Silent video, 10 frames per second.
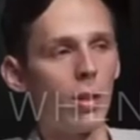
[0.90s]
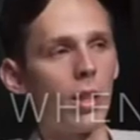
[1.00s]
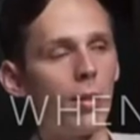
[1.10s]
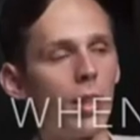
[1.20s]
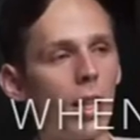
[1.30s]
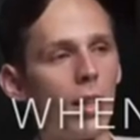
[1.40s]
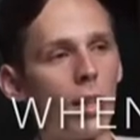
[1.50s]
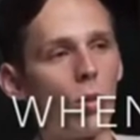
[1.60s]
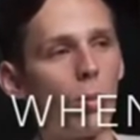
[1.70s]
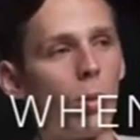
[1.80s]
if you're not allowed to
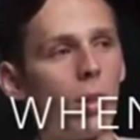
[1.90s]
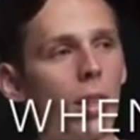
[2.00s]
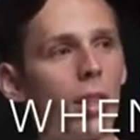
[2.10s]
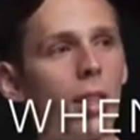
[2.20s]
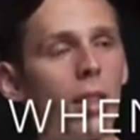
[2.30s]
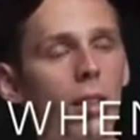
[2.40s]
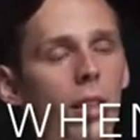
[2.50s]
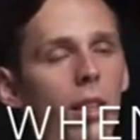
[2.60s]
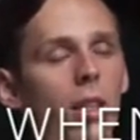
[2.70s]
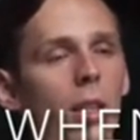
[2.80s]
report on the
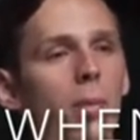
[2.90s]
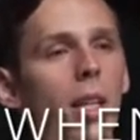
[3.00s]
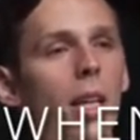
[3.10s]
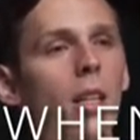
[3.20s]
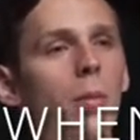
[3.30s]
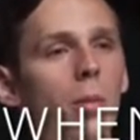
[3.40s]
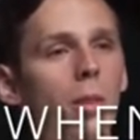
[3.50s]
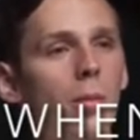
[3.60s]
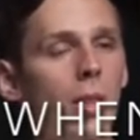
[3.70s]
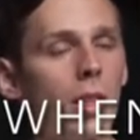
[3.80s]
illegally obtained
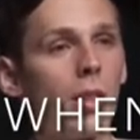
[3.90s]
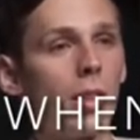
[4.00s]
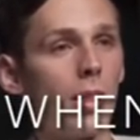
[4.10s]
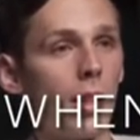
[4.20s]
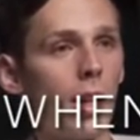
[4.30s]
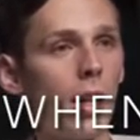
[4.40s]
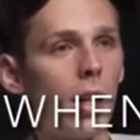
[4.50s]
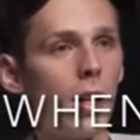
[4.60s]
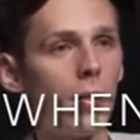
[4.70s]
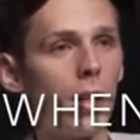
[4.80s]
material that I
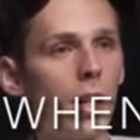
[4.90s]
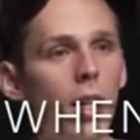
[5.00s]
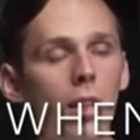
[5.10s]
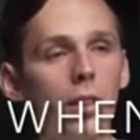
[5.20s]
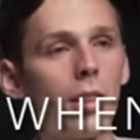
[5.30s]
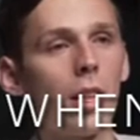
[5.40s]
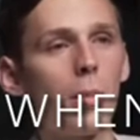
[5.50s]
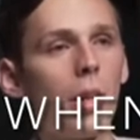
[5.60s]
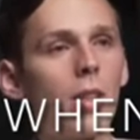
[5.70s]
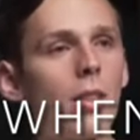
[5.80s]
have, just let
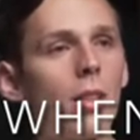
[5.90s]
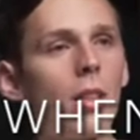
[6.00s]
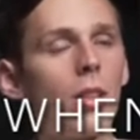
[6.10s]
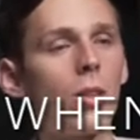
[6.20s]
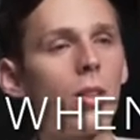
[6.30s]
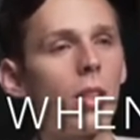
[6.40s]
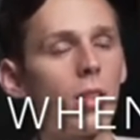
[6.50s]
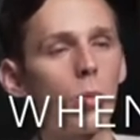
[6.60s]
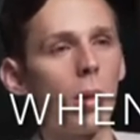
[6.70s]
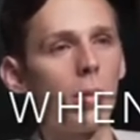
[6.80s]
parents know that this
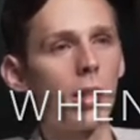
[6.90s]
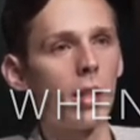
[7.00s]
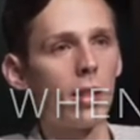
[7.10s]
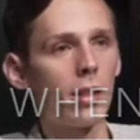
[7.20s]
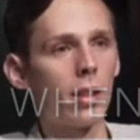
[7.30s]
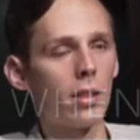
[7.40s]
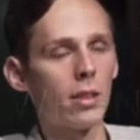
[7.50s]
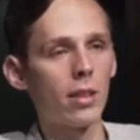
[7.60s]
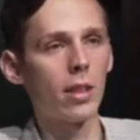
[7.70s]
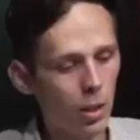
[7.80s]
website
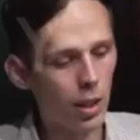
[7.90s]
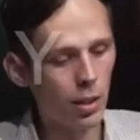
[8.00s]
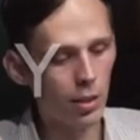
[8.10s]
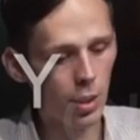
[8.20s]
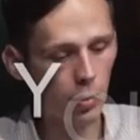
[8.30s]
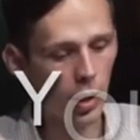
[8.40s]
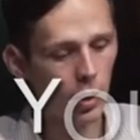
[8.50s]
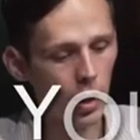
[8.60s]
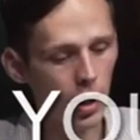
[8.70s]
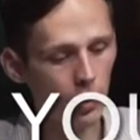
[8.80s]
exists. Predator in
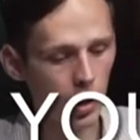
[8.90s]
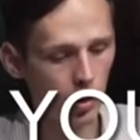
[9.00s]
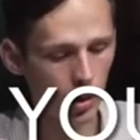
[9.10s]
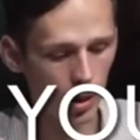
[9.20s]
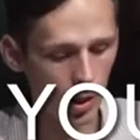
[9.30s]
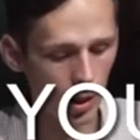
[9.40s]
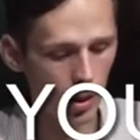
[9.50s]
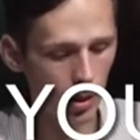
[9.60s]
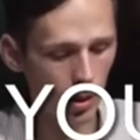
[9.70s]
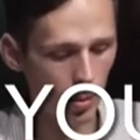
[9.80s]
my life. This was the